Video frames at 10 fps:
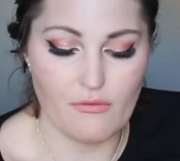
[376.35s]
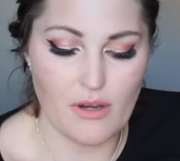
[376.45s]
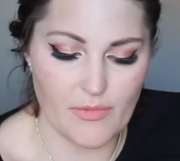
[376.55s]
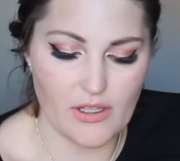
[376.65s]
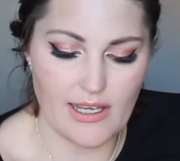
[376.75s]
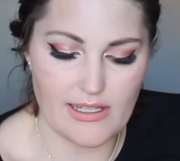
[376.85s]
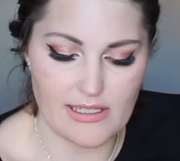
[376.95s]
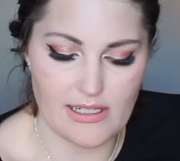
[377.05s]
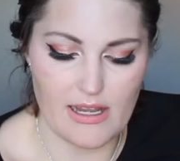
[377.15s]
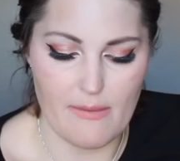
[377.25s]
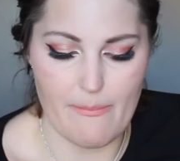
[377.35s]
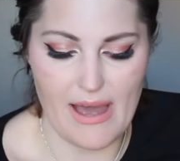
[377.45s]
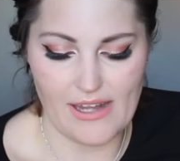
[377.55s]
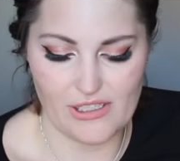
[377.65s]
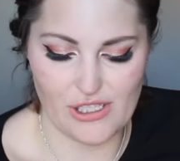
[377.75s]
Rimmel London
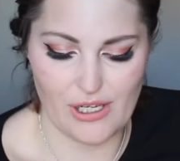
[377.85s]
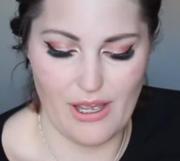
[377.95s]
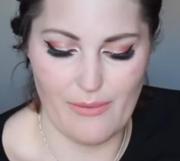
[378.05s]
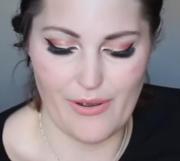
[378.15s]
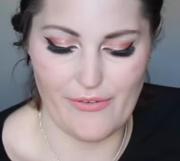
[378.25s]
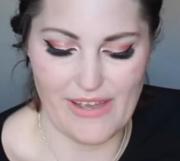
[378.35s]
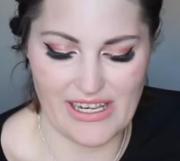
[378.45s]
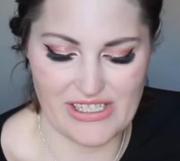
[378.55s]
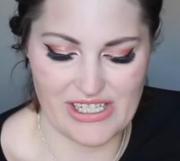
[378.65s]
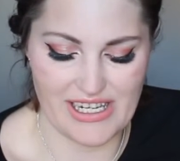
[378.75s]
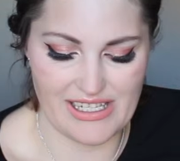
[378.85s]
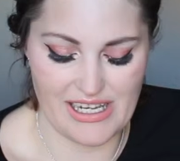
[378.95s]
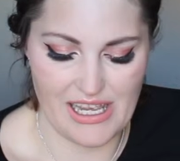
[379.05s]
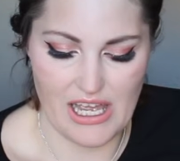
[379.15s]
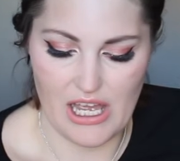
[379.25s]
Match Perfection